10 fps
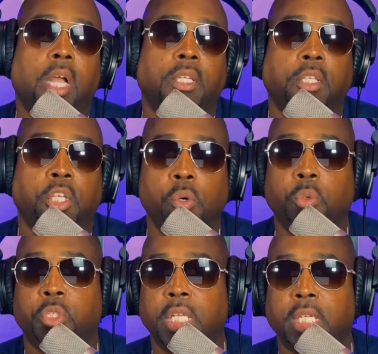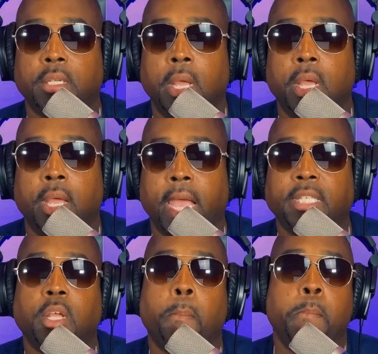use this
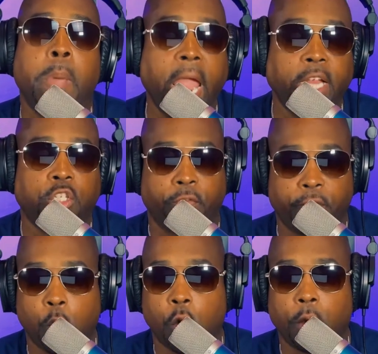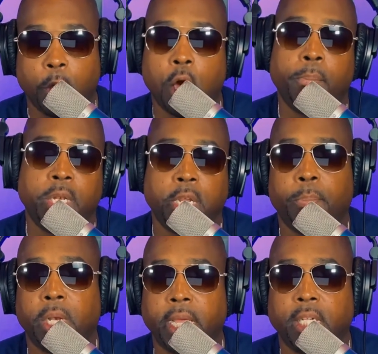as a major form of
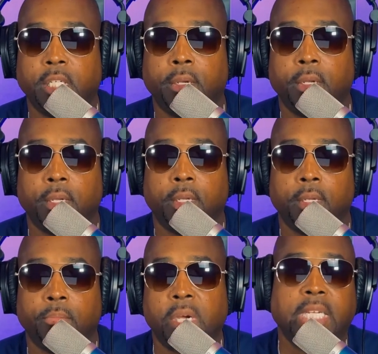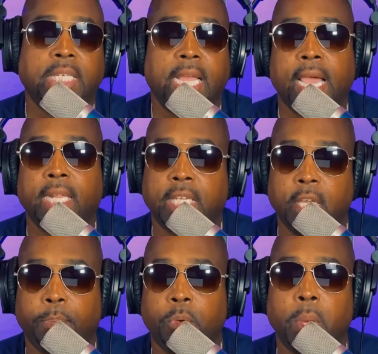manipulation because they got to
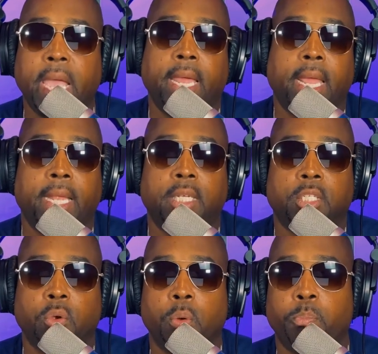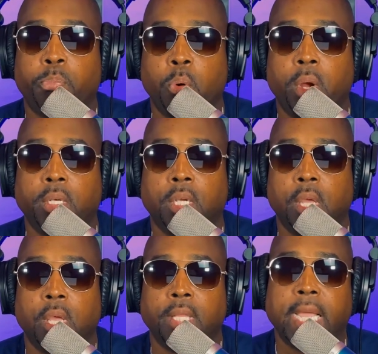keep you at a certain point.
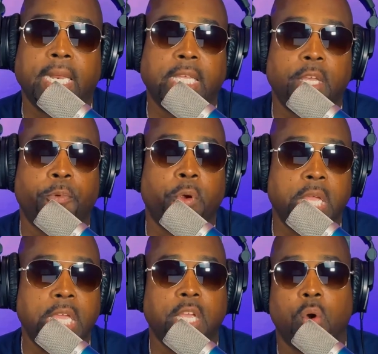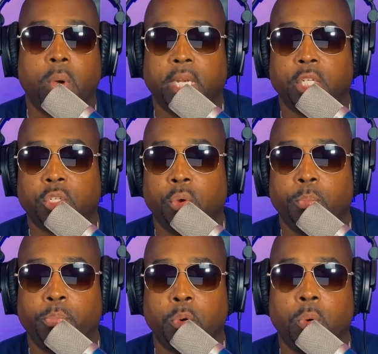They got to keep your ego at a
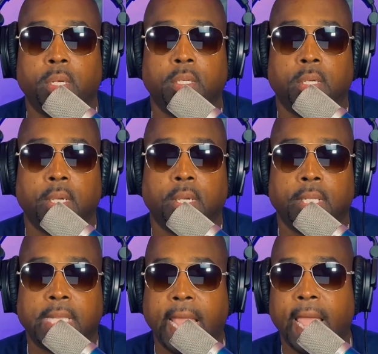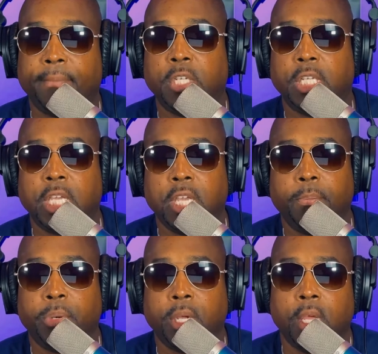certain point. They have to
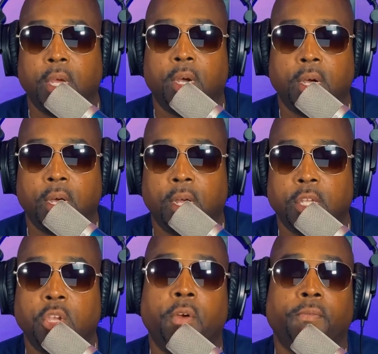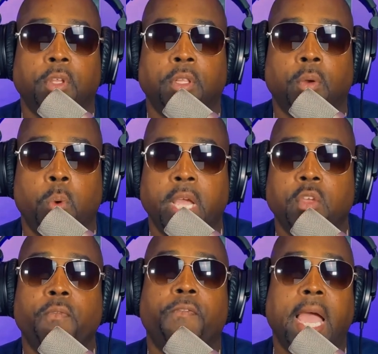keep the way
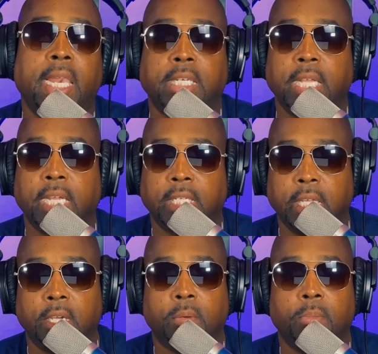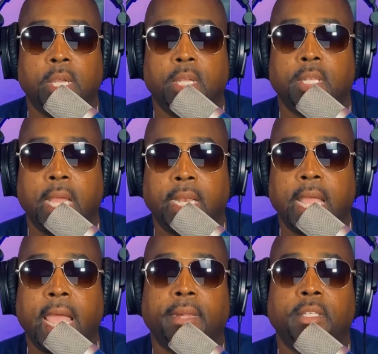you validate them.
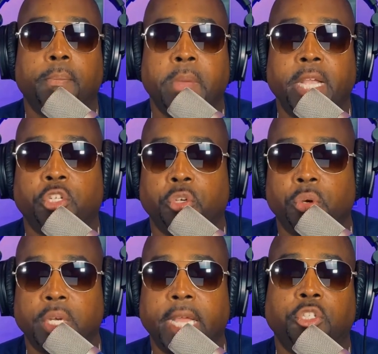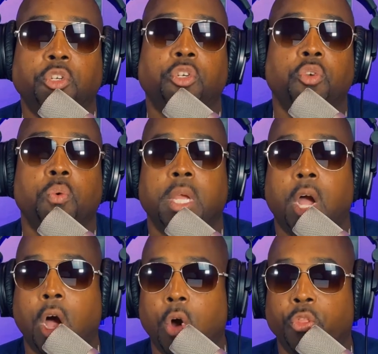They have to make sure that you're doing
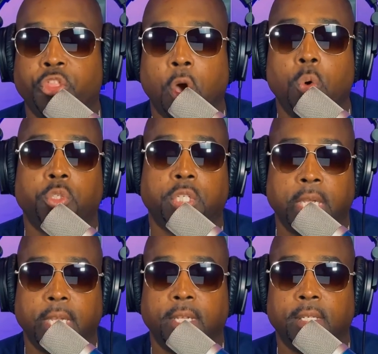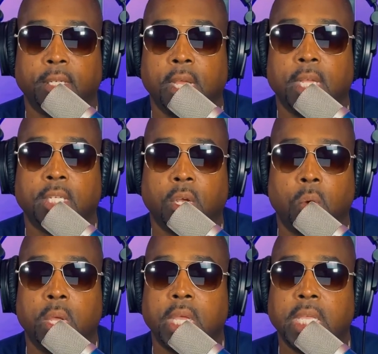all those things.
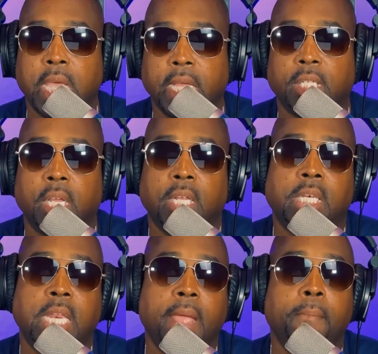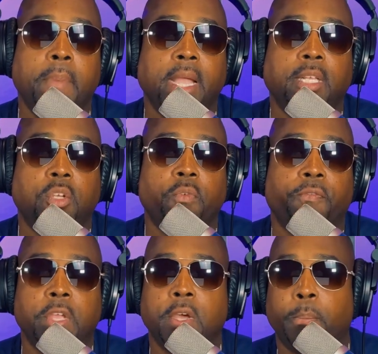So, yes, they make you
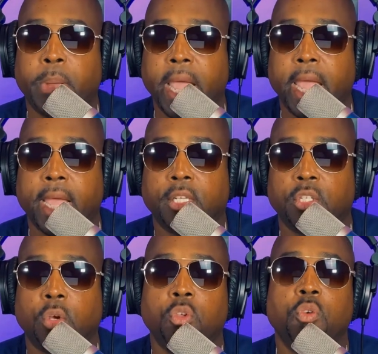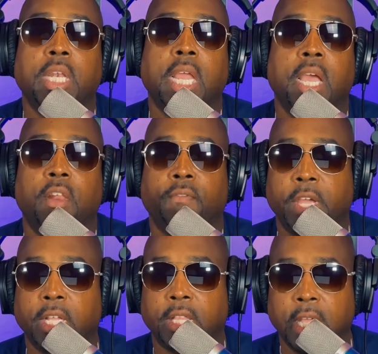feel bad so you can
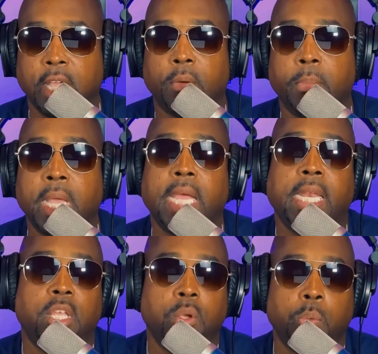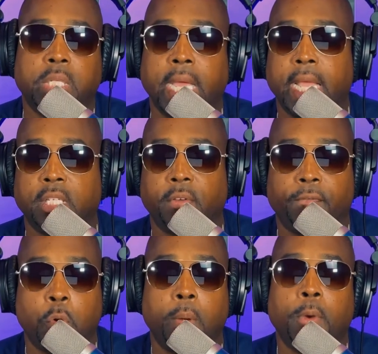elevate them, and they use that as a
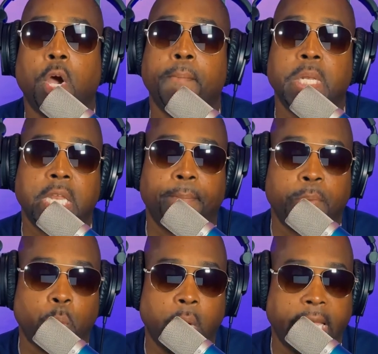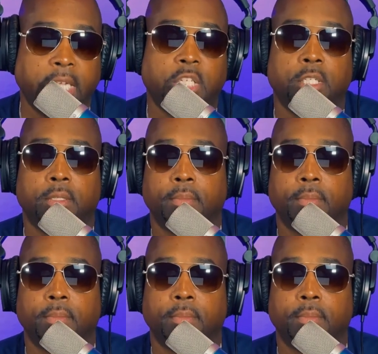form of manipulation.